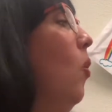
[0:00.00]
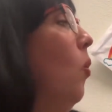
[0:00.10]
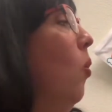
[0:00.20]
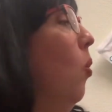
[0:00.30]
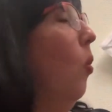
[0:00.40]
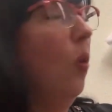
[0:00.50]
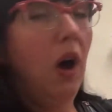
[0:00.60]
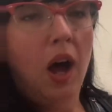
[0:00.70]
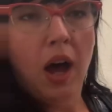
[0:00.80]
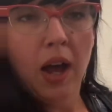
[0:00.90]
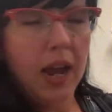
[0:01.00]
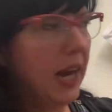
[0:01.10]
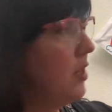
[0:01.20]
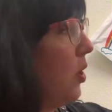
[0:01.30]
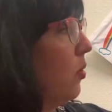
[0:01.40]

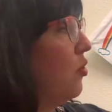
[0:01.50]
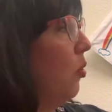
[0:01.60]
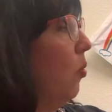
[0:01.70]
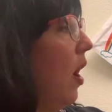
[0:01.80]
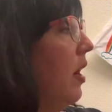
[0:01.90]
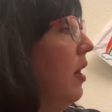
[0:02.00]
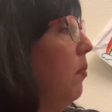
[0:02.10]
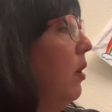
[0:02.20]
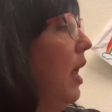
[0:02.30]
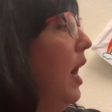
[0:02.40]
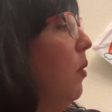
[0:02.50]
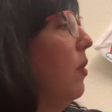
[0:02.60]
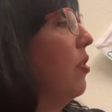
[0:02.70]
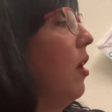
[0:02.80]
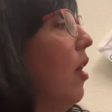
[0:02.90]
"Why don't you run and play
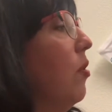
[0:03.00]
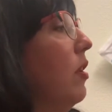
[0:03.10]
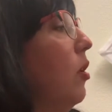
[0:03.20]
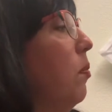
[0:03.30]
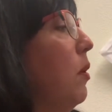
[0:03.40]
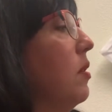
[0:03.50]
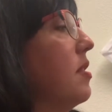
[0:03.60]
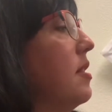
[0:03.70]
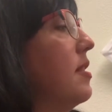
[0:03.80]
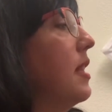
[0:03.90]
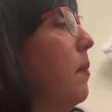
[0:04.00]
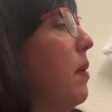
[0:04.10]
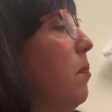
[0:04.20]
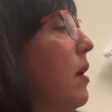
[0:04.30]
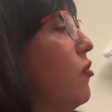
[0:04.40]
with the other little bulls and skip
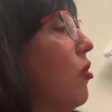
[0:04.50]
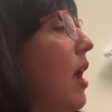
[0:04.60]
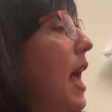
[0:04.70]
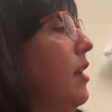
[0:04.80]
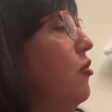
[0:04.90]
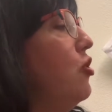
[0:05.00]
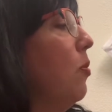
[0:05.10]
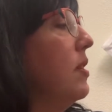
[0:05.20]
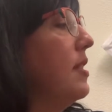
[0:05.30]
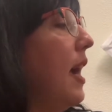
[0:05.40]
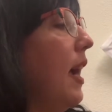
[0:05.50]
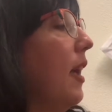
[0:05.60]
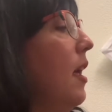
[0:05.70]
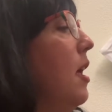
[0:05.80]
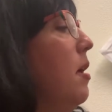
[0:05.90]
and butt your head?" she would say.
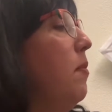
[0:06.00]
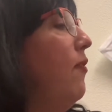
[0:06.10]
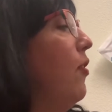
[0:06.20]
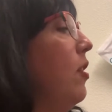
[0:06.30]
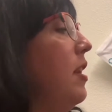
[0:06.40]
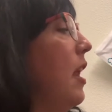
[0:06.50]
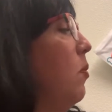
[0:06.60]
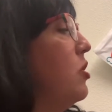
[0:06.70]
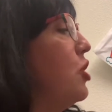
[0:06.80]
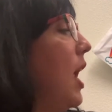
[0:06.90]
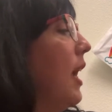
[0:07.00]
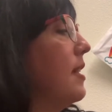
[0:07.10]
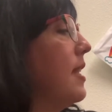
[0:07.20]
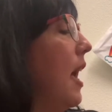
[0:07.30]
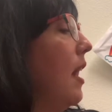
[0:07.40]
But Ferdinand would shake
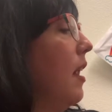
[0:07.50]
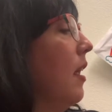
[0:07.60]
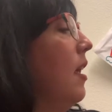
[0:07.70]
his head.